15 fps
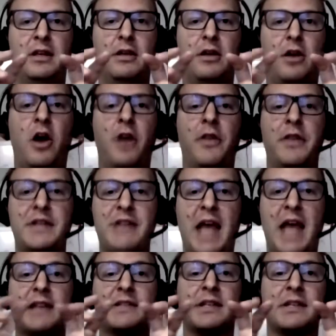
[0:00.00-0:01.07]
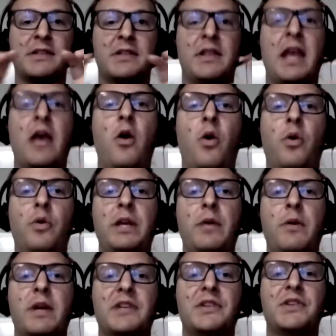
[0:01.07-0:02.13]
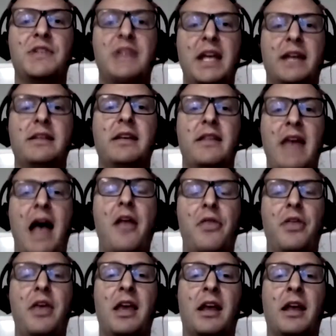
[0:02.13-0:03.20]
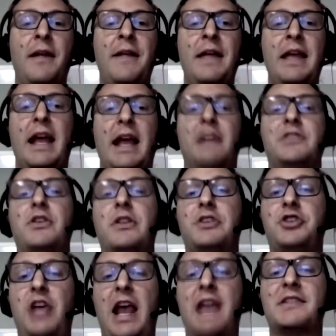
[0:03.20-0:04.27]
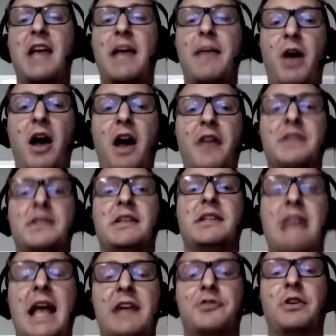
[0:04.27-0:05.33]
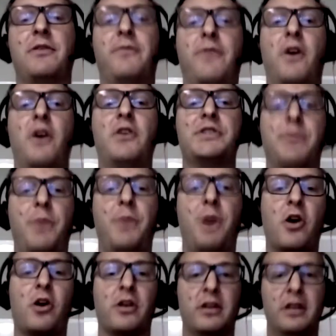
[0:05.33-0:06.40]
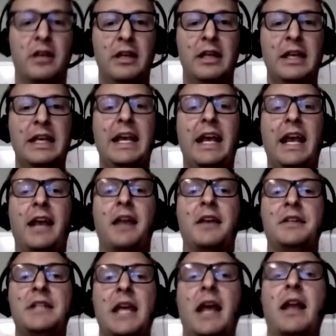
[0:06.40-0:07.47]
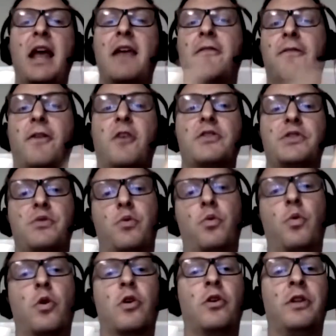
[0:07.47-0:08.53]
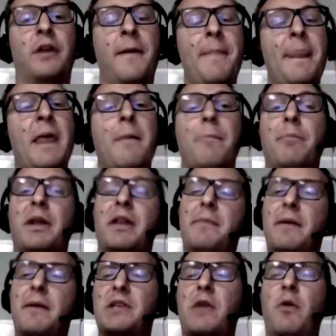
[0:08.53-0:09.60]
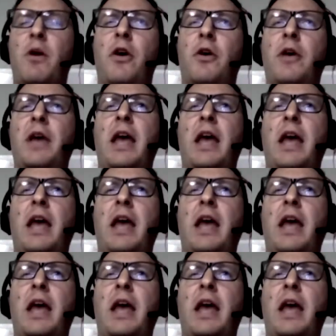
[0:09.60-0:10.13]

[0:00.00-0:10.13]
on this axis. They only want to stick to that thing. And so the chance hypothesis actually falls apart in a DNA first world. But then people say, well, okay,